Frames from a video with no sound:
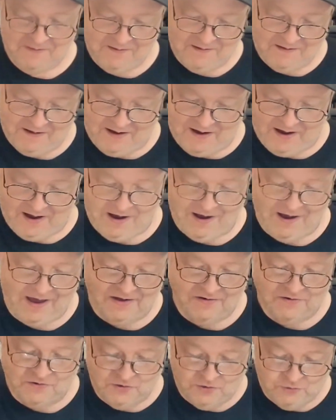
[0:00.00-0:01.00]

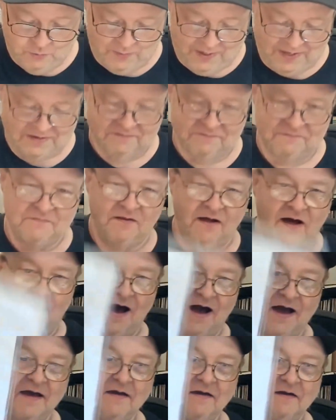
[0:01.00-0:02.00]
And New Way to
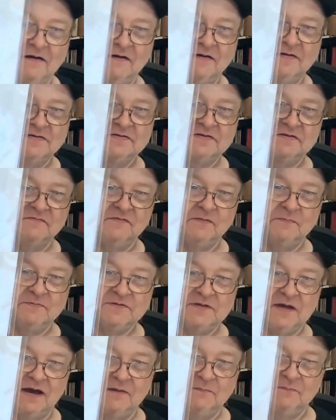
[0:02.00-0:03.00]
Fly is the flip
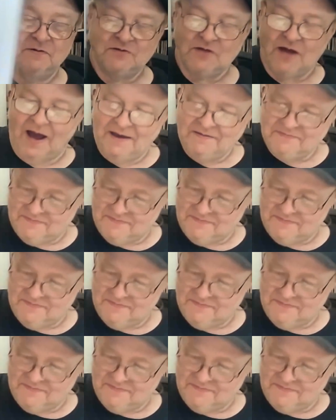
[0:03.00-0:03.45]
side, which I